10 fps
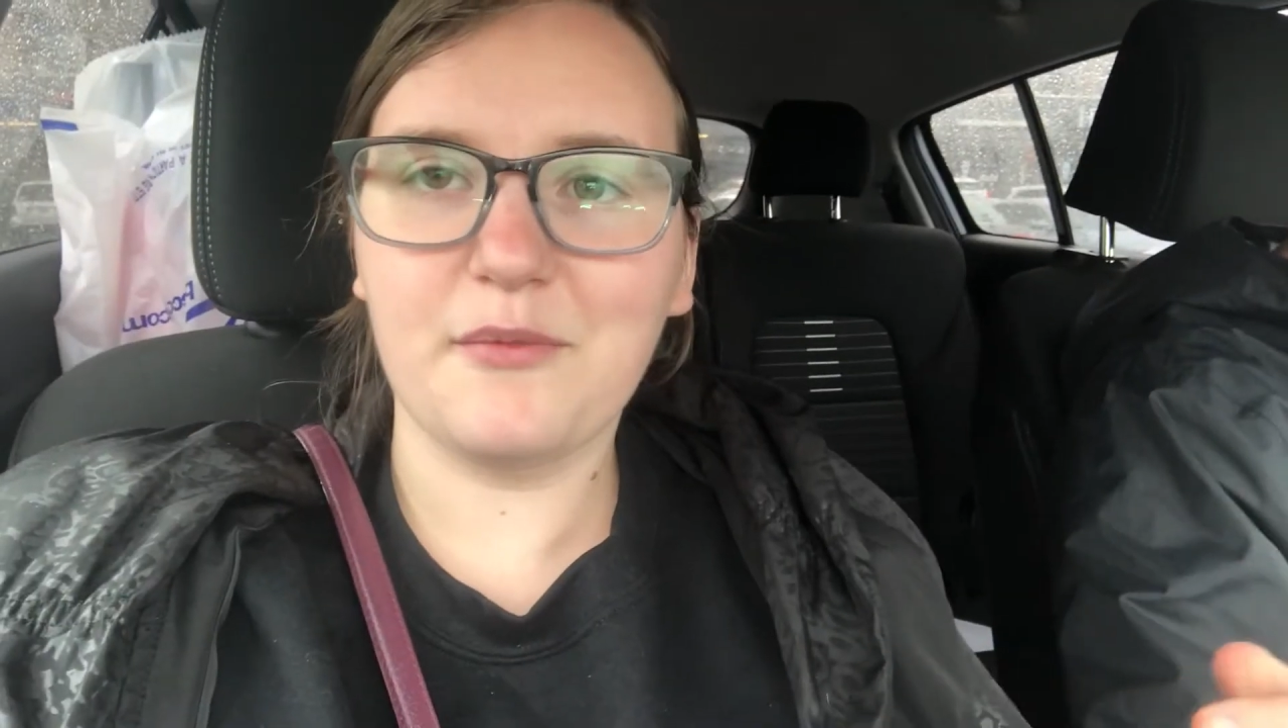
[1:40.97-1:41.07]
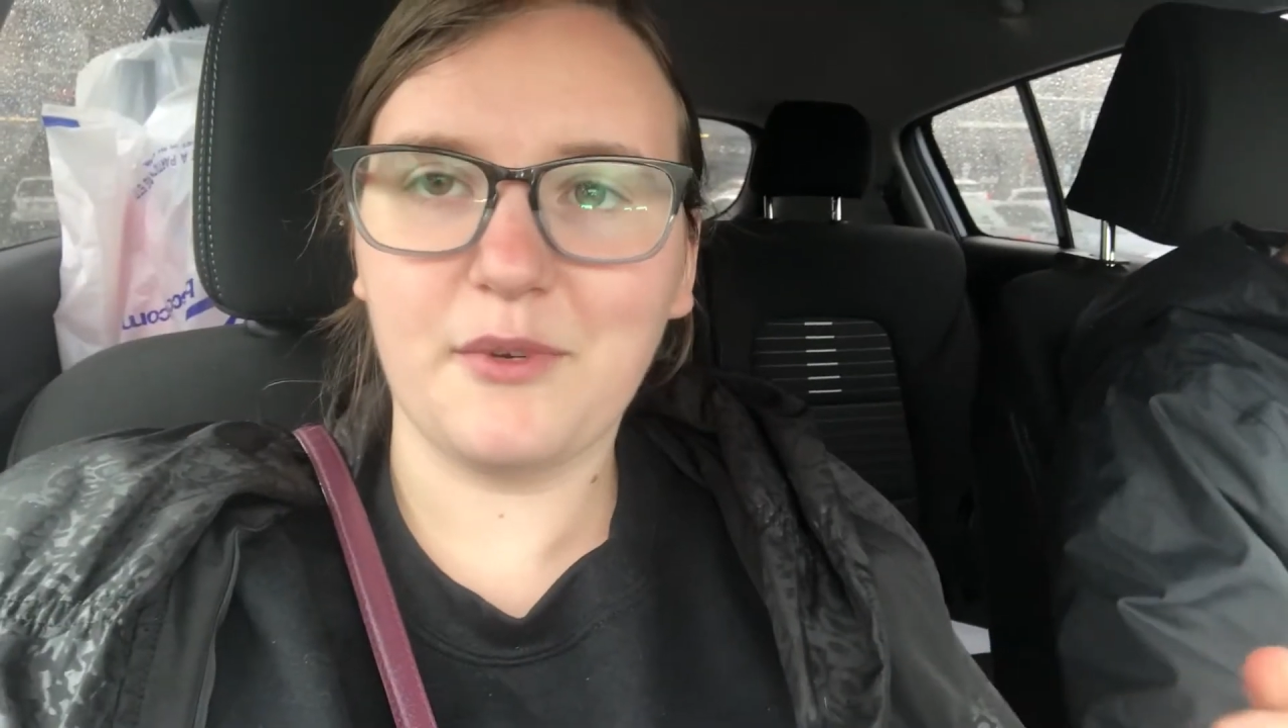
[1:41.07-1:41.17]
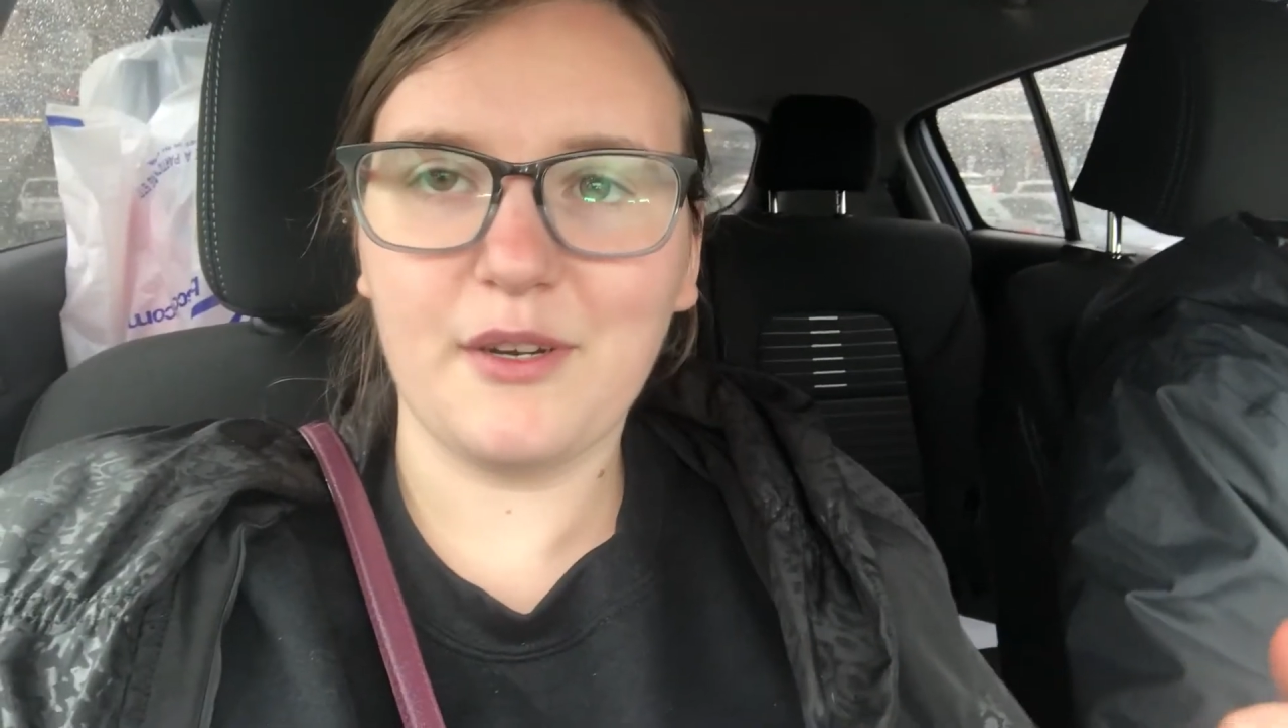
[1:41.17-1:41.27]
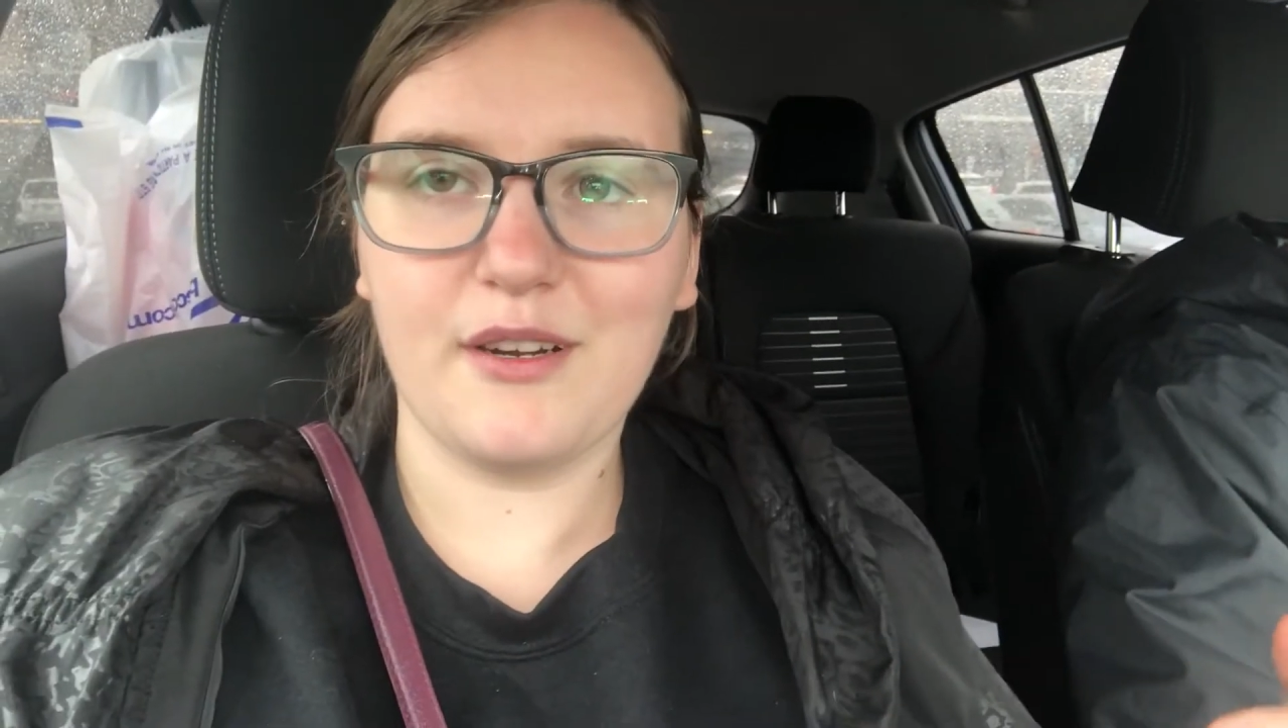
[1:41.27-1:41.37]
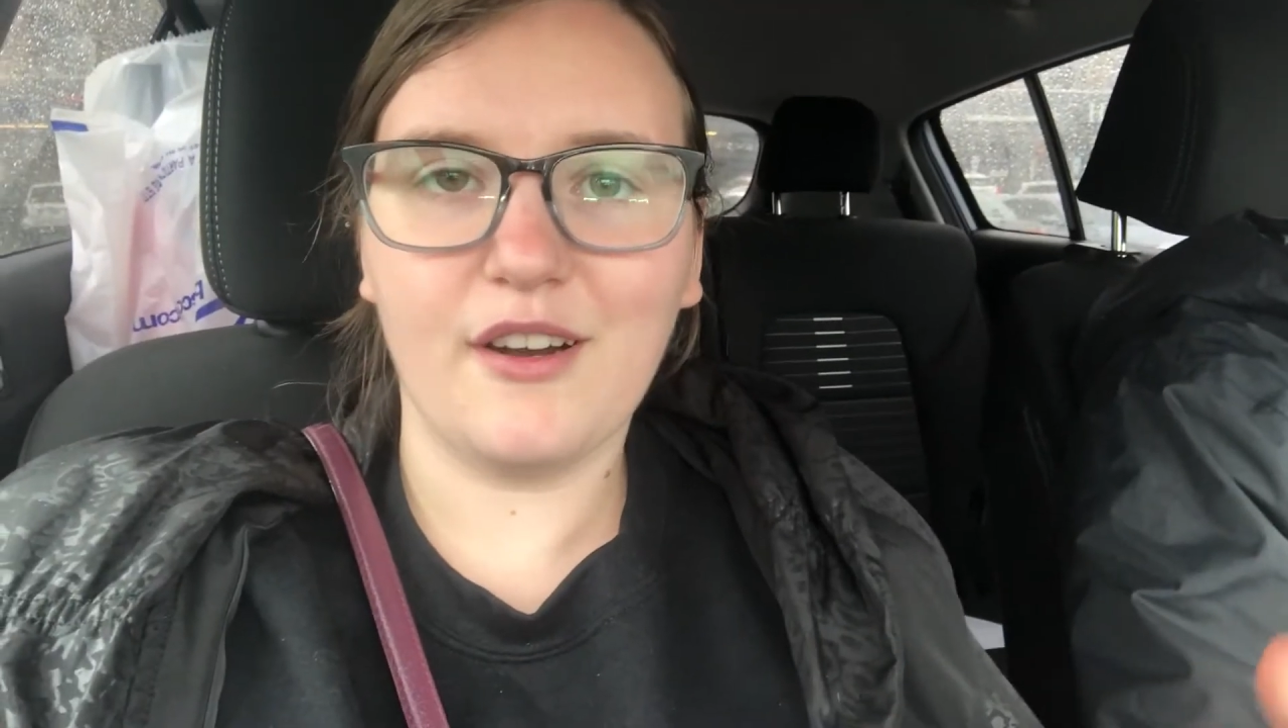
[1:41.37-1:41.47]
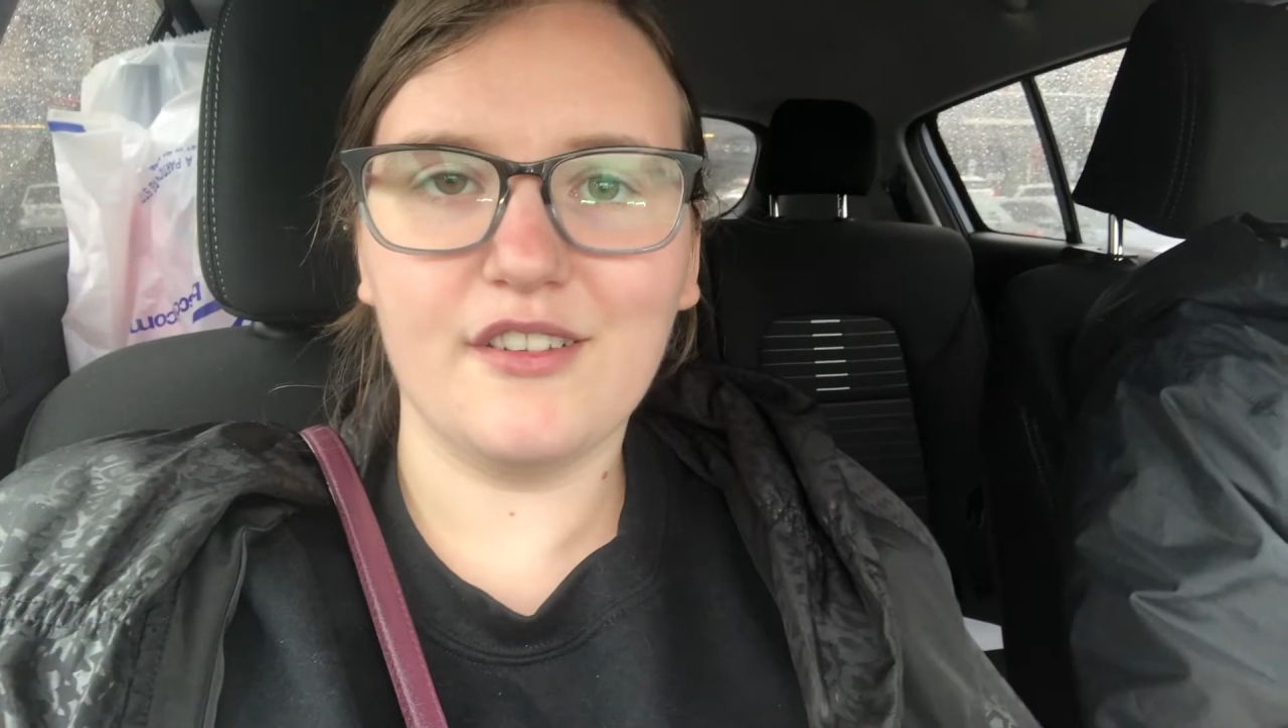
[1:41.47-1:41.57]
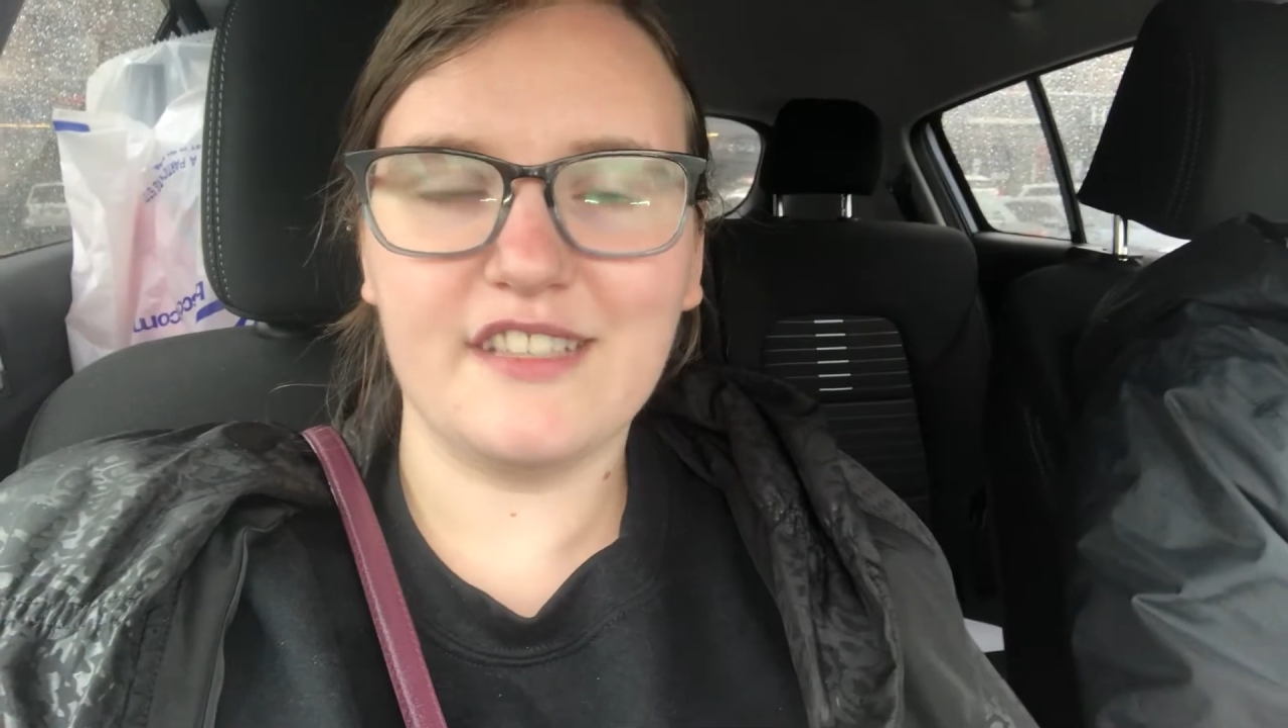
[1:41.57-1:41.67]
we're all